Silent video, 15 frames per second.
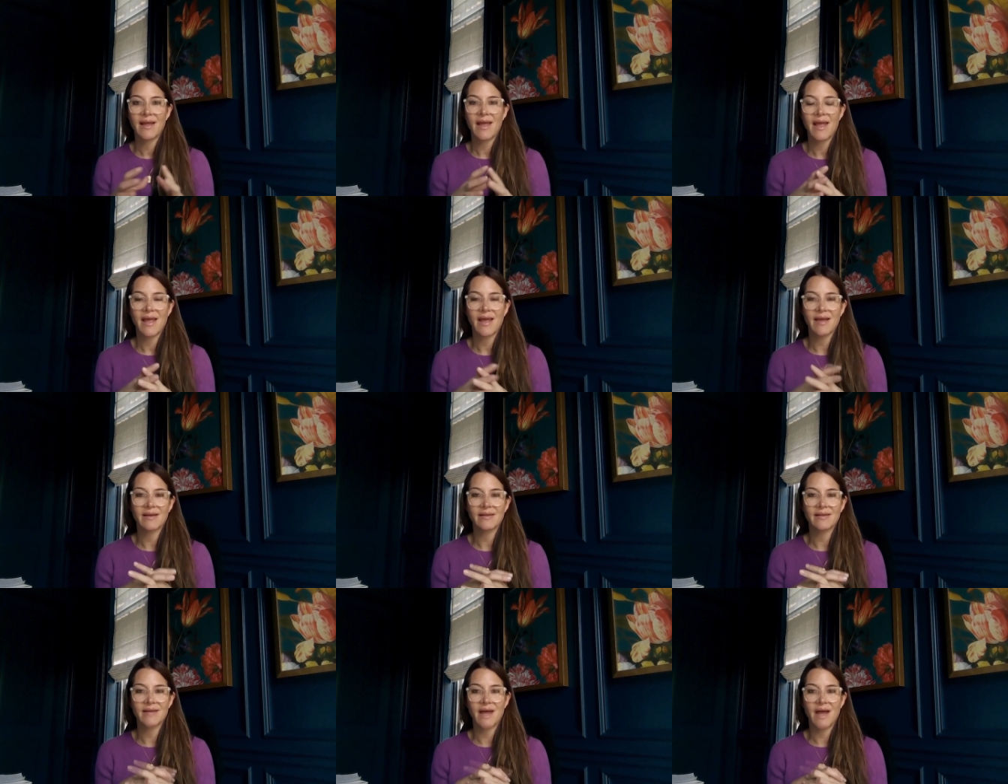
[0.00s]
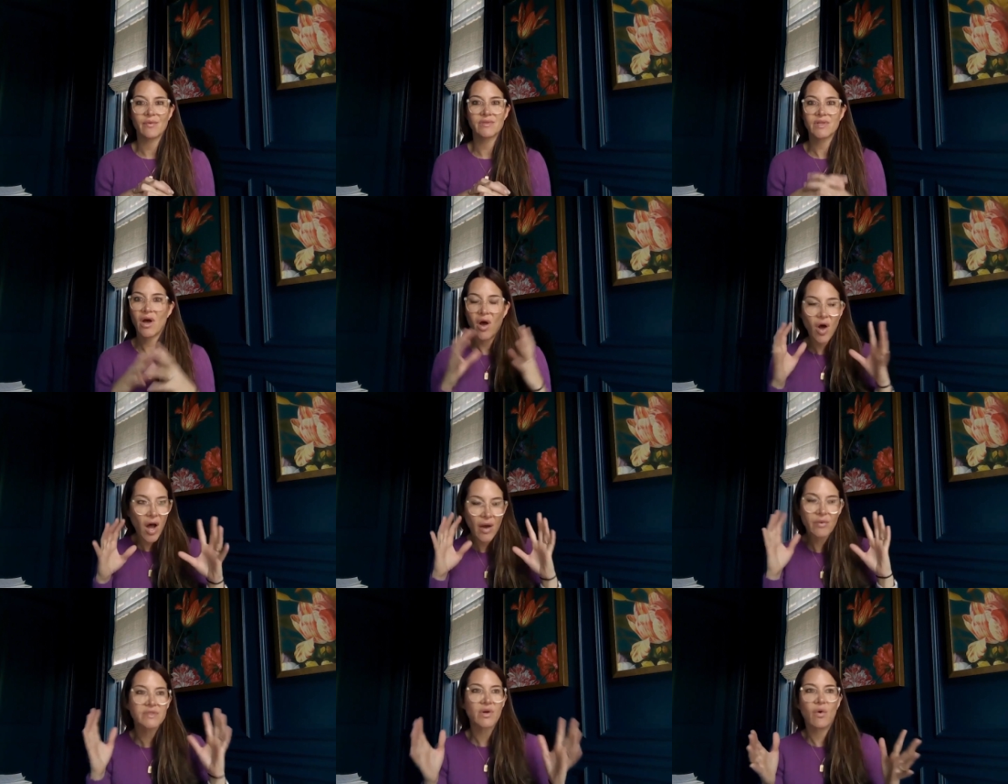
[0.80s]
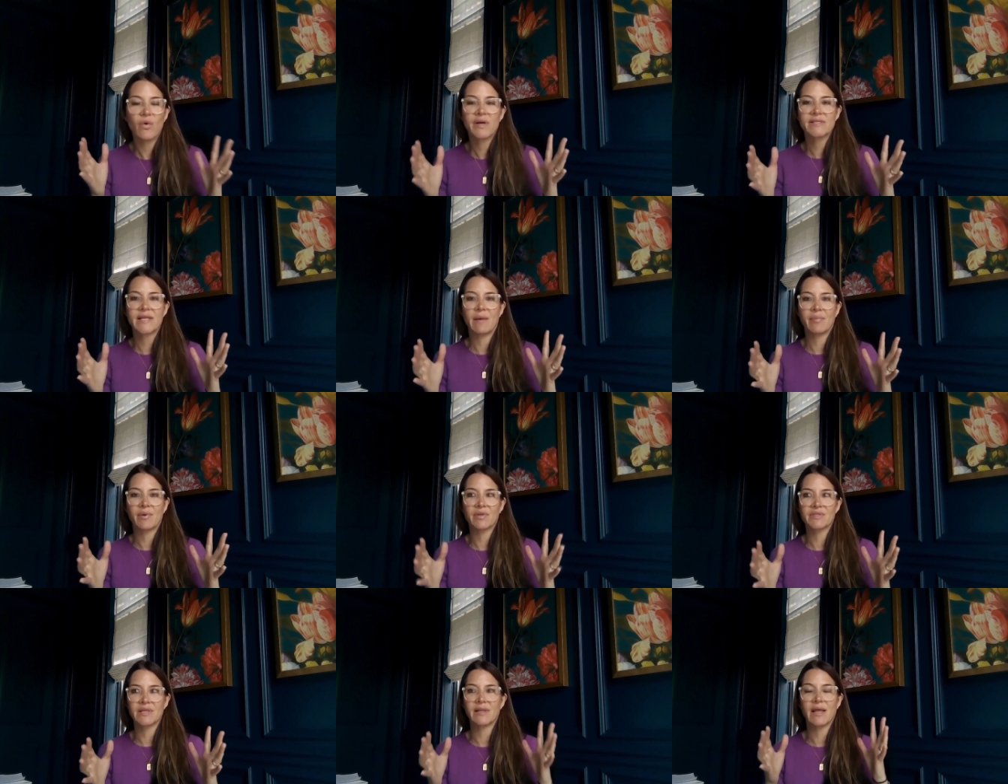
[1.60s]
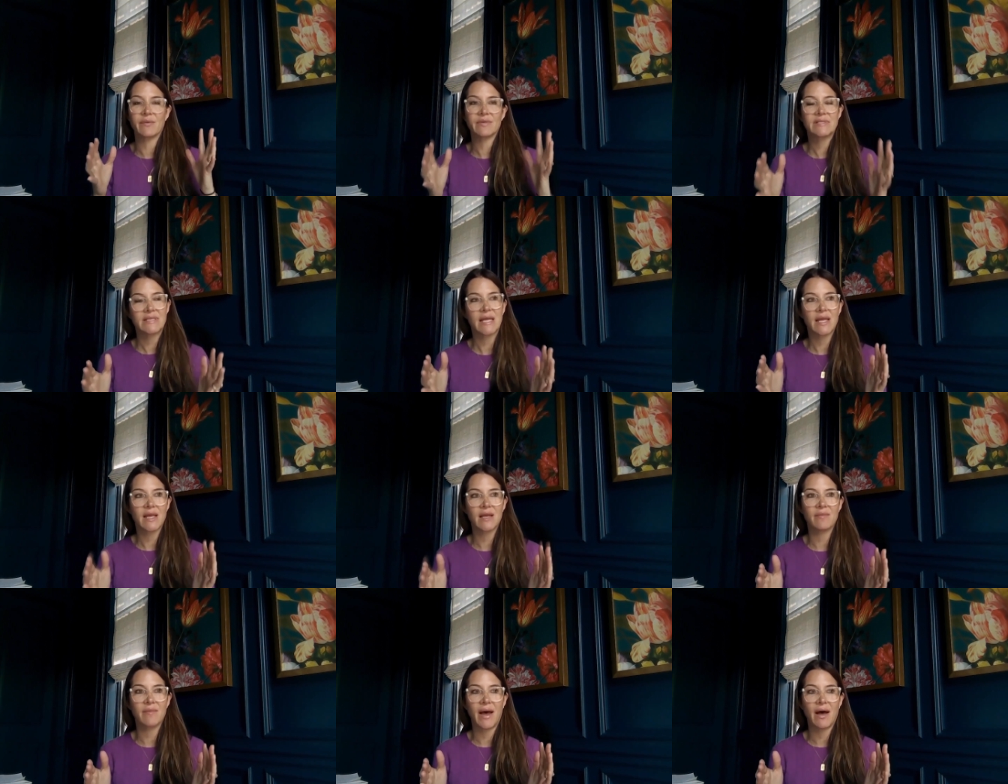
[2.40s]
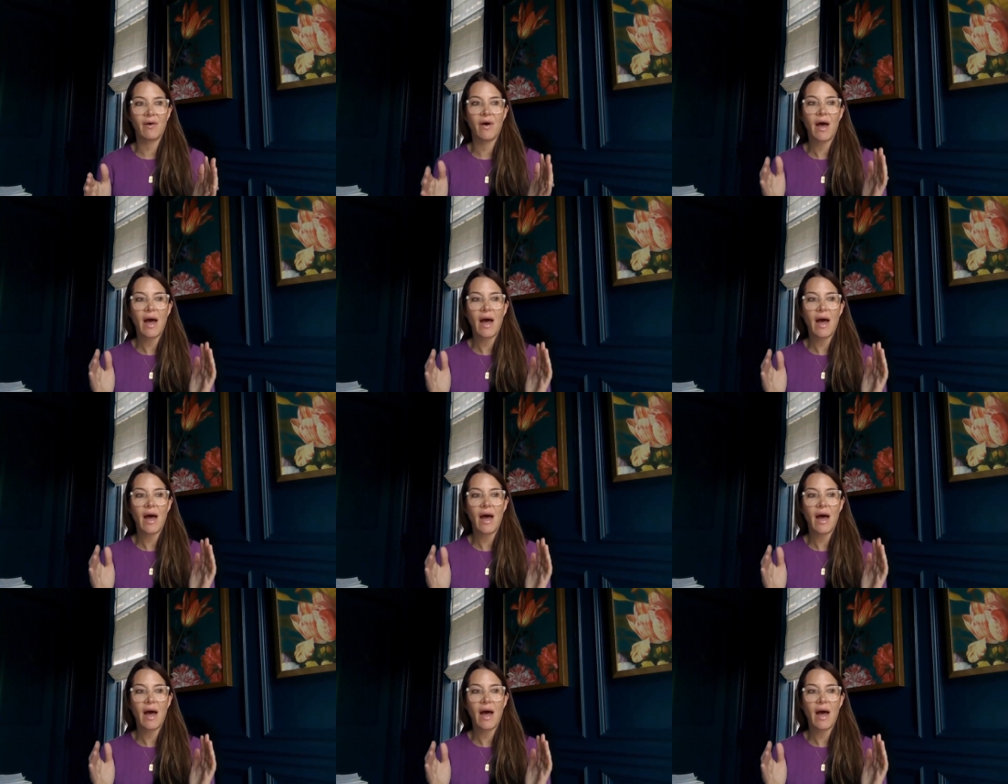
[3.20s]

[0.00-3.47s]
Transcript: And I was, I was always that person that was thinking about